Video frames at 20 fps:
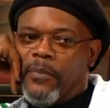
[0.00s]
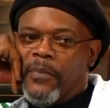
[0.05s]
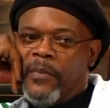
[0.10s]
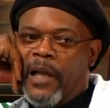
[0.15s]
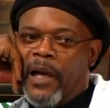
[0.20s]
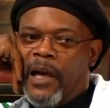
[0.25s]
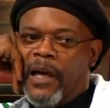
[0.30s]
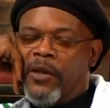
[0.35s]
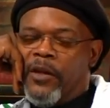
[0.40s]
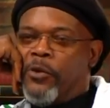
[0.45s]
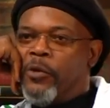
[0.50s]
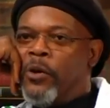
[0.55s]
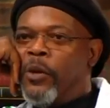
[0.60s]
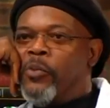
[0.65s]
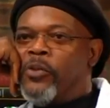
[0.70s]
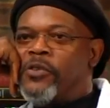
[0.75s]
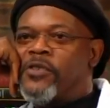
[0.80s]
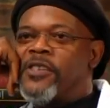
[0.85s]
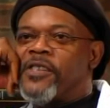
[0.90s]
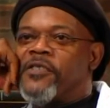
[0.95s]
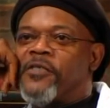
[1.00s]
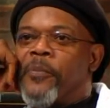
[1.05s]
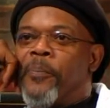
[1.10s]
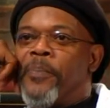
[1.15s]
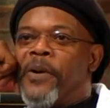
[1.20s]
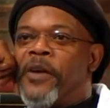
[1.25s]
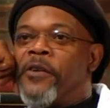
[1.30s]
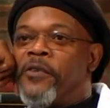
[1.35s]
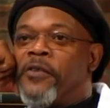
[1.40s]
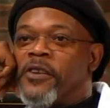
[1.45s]
didn't grow up with a sense
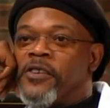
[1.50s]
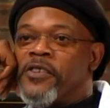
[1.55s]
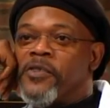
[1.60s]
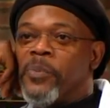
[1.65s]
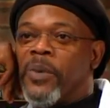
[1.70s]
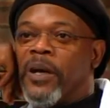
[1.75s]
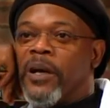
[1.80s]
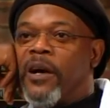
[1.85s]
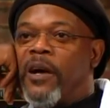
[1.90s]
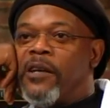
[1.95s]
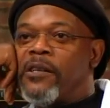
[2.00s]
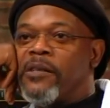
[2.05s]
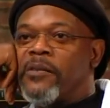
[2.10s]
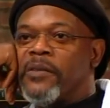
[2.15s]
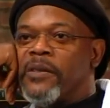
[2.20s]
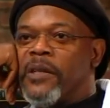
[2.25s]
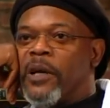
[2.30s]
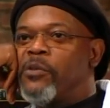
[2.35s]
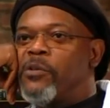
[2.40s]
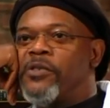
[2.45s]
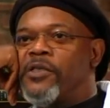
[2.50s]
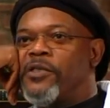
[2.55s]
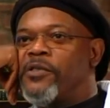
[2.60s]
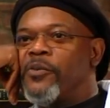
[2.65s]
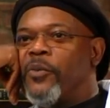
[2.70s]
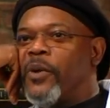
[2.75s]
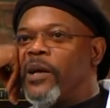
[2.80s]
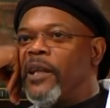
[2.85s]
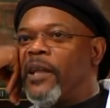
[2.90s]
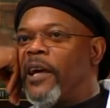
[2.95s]
of bitterness because of it. That was just
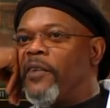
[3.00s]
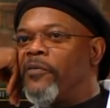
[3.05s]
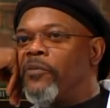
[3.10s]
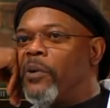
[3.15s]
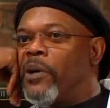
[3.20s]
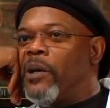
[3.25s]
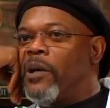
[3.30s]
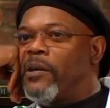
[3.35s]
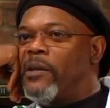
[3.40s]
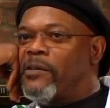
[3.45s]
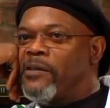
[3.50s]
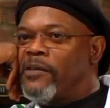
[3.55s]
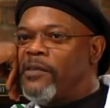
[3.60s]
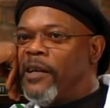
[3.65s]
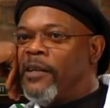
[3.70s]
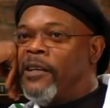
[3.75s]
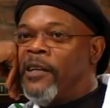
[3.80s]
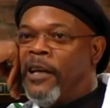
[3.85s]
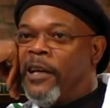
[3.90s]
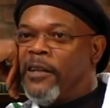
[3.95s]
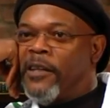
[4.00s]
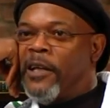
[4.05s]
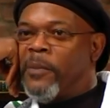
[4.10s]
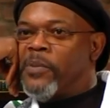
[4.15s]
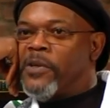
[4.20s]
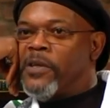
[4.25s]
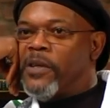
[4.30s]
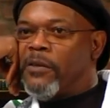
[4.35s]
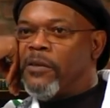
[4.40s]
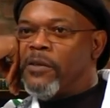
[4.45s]
the way life was at that
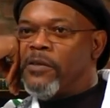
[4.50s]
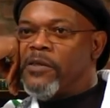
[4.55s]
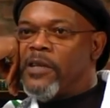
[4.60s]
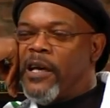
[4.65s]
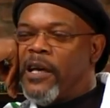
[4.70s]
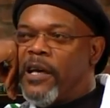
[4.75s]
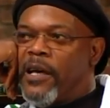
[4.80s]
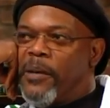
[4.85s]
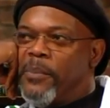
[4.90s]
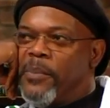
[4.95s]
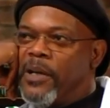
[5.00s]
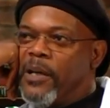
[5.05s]
particular time.